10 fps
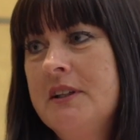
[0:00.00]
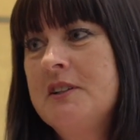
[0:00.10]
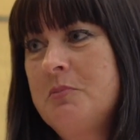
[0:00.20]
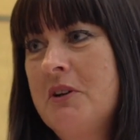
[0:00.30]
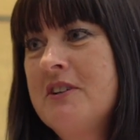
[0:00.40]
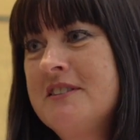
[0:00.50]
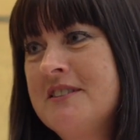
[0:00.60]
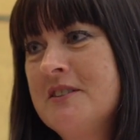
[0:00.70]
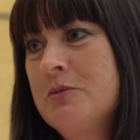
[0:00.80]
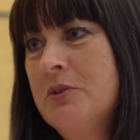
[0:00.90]

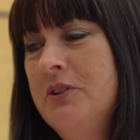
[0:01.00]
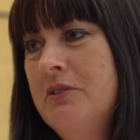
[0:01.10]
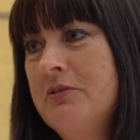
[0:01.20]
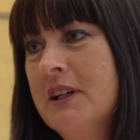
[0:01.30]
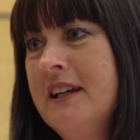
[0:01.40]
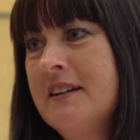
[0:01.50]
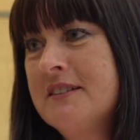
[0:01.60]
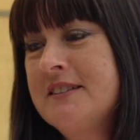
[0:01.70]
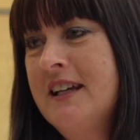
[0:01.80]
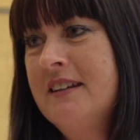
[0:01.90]
experiences where you really
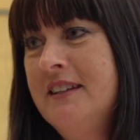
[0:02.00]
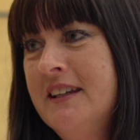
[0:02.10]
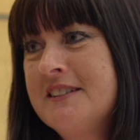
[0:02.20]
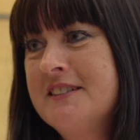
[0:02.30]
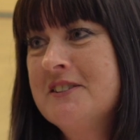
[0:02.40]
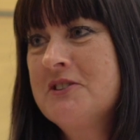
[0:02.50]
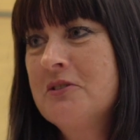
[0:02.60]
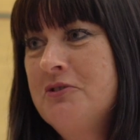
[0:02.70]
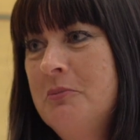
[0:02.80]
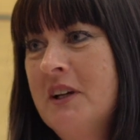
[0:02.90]
understand the essence
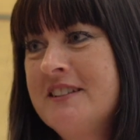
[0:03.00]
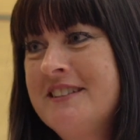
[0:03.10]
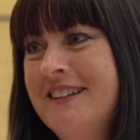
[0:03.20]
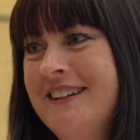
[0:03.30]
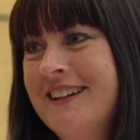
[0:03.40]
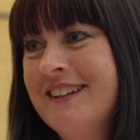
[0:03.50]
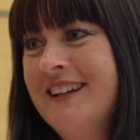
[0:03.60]
of humanity again.